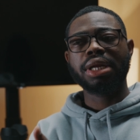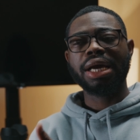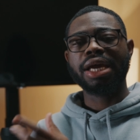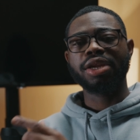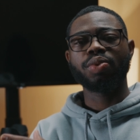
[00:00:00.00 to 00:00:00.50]

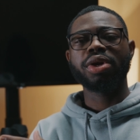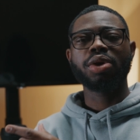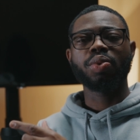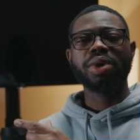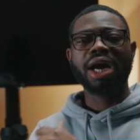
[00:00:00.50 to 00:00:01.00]
again,
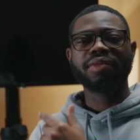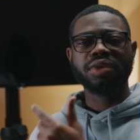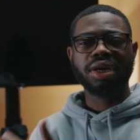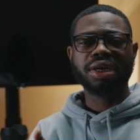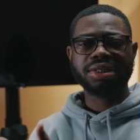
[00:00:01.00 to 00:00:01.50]
we have
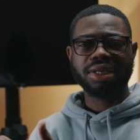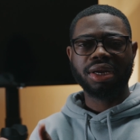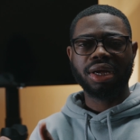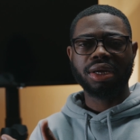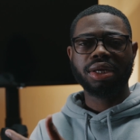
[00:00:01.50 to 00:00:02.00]
to
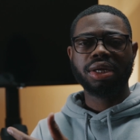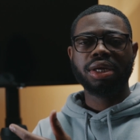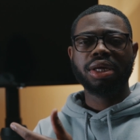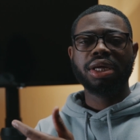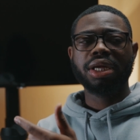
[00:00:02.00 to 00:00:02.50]
understand that
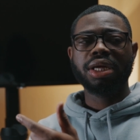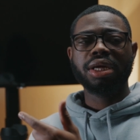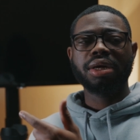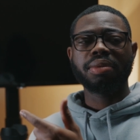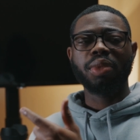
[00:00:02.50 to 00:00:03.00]

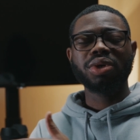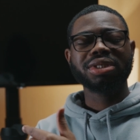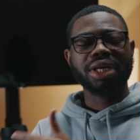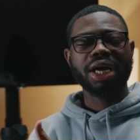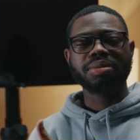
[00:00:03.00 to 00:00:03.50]

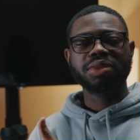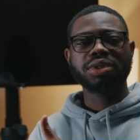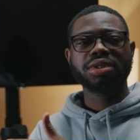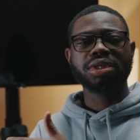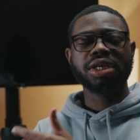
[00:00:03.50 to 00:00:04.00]
most
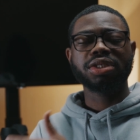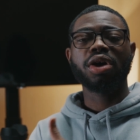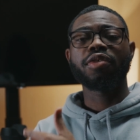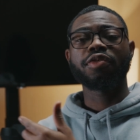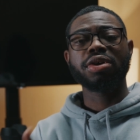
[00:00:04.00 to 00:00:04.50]
times it's
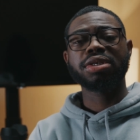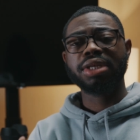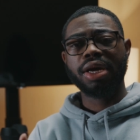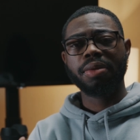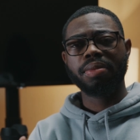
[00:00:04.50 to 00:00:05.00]
our first
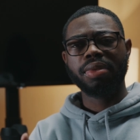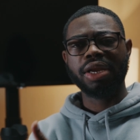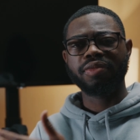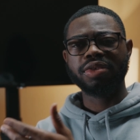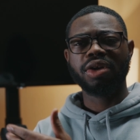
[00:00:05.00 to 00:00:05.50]
time,
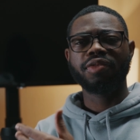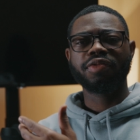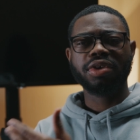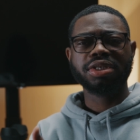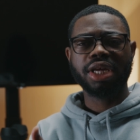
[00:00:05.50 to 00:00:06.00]
and if it's our
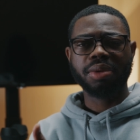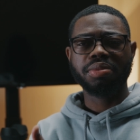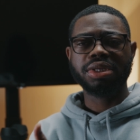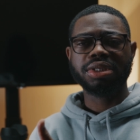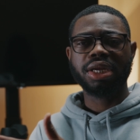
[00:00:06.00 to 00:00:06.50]
first time, it
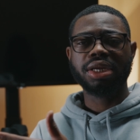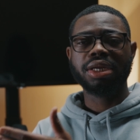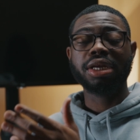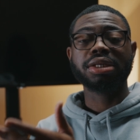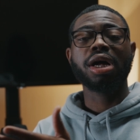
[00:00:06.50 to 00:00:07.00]
means that
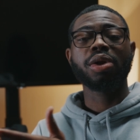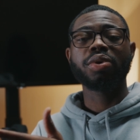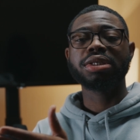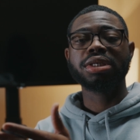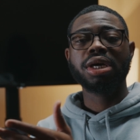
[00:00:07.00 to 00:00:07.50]
there's
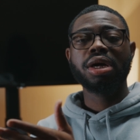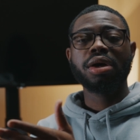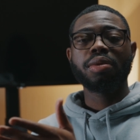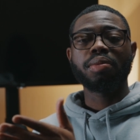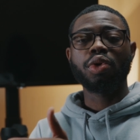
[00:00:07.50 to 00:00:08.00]
always
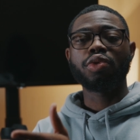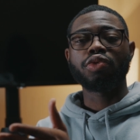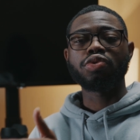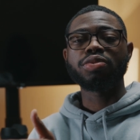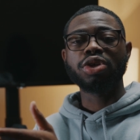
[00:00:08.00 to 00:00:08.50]
more
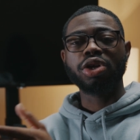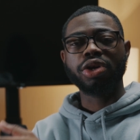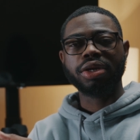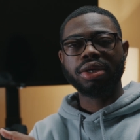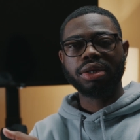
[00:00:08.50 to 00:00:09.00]
room to
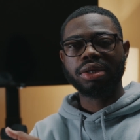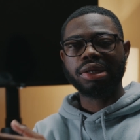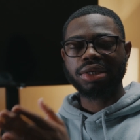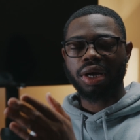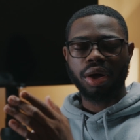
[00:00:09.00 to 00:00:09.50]
learn.
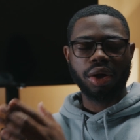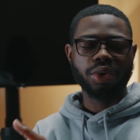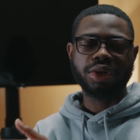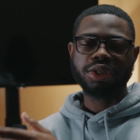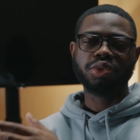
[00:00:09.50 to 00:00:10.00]
There's
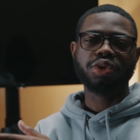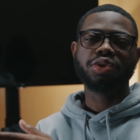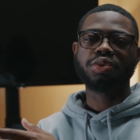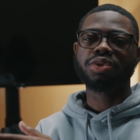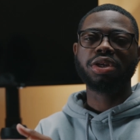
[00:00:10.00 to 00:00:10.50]
always more
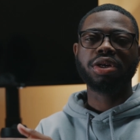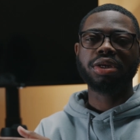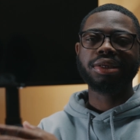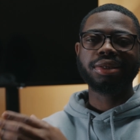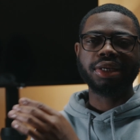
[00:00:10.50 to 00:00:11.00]
room to
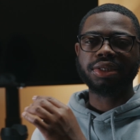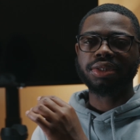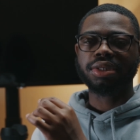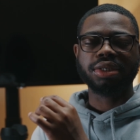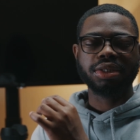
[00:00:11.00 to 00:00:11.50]
learn.
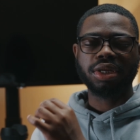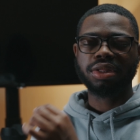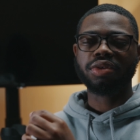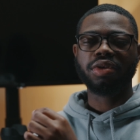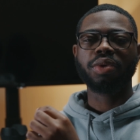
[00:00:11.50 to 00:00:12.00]
There's
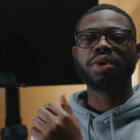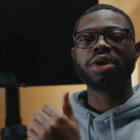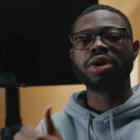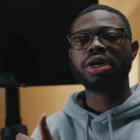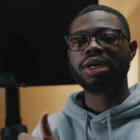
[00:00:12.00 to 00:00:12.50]
nothing wrong with
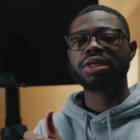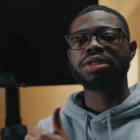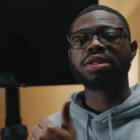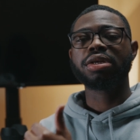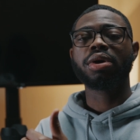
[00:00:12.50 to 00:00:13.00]
learning, and there's
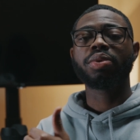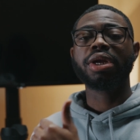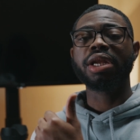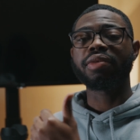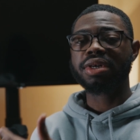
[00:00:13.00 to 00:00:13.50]
nothing wrong
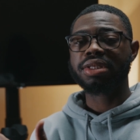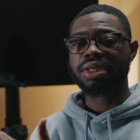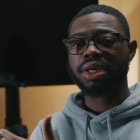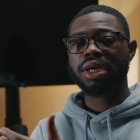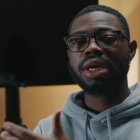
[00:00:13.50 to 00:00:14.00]
with
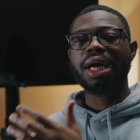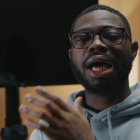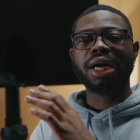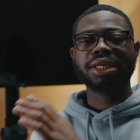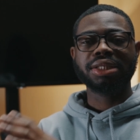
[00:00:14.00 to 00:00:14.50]
elevating.
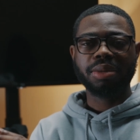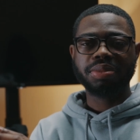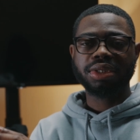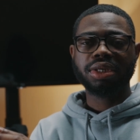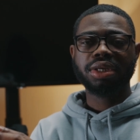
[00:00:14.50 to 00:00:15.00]

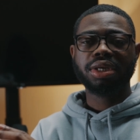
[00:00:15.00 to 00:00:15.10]
Accept